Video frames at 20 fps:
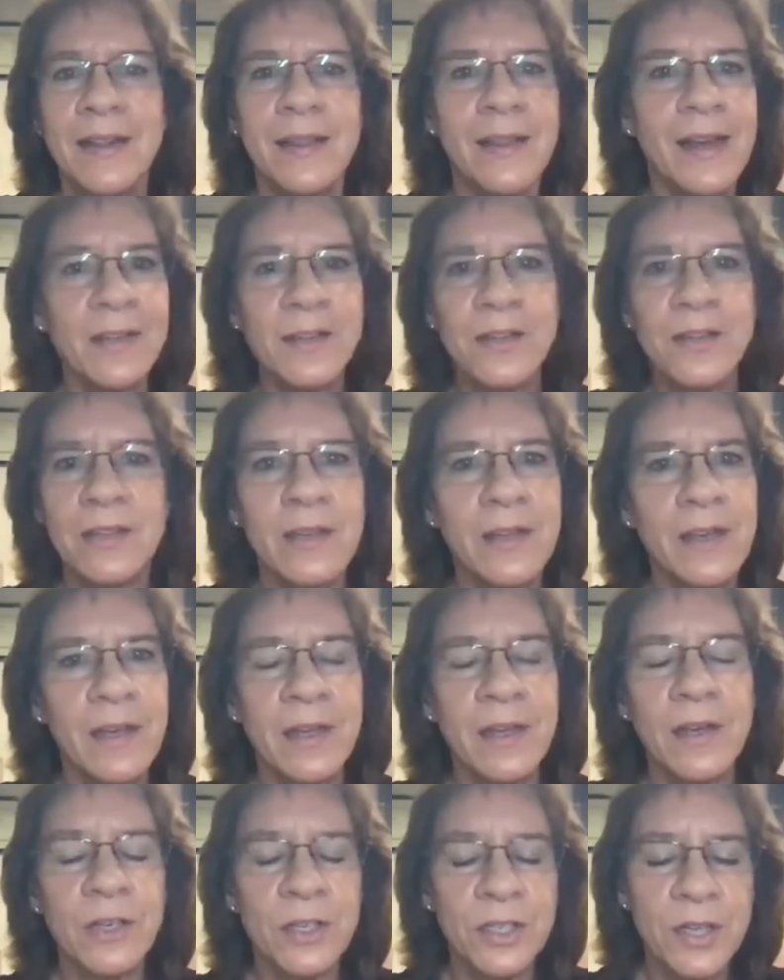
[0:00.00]
That's
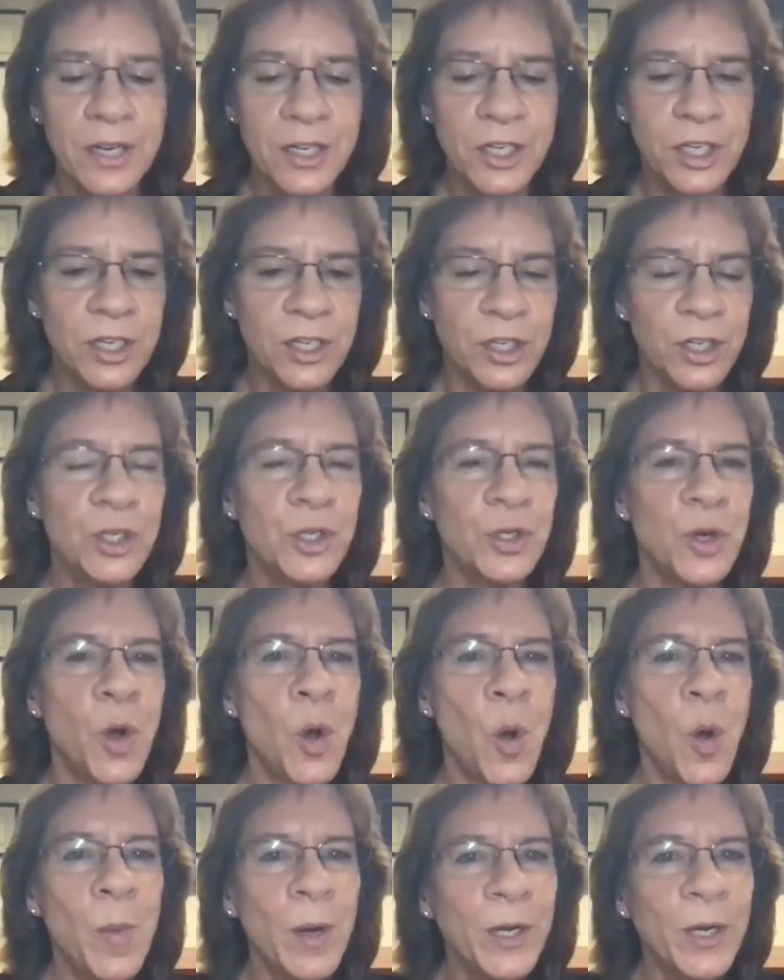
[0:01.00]
it. Tai Chi is
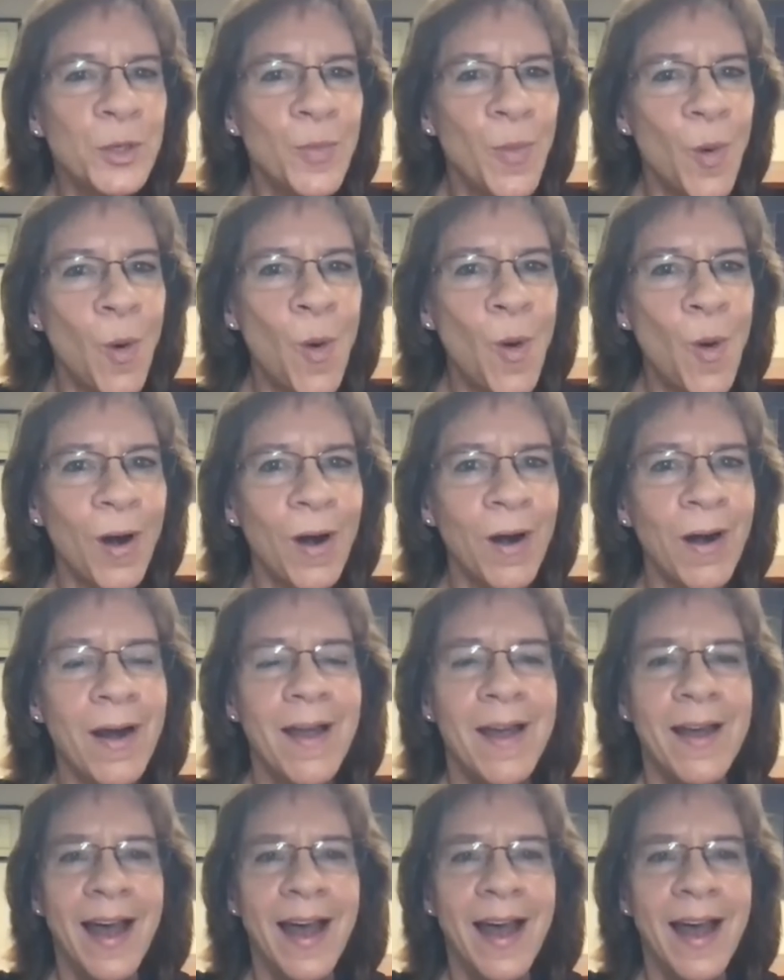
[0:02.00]
so much more.